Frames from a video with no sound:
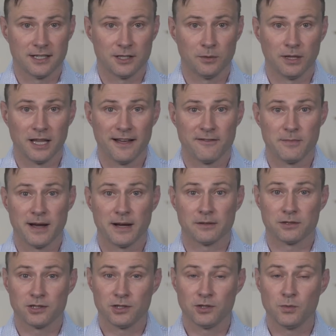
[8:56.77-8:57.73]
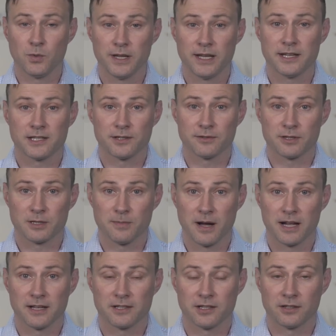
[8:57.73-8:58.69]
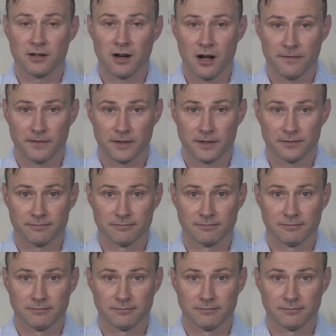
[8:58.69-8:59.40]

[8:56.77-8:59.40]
You will have about 2 weeks to respond to your offer.